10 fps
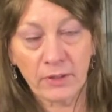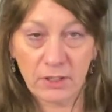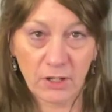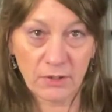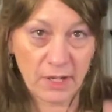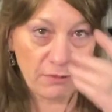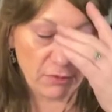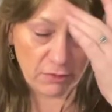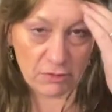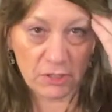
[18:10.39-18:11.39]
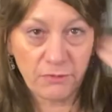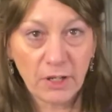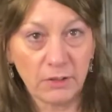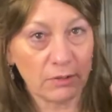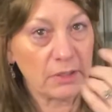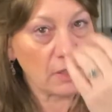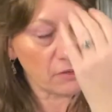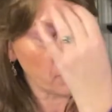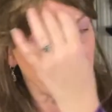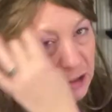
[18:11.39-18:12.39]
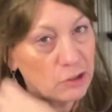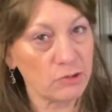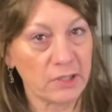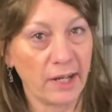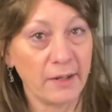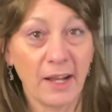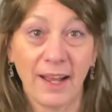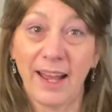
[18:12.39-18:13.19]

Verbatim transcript: you know, I felt she felt I felt cute today.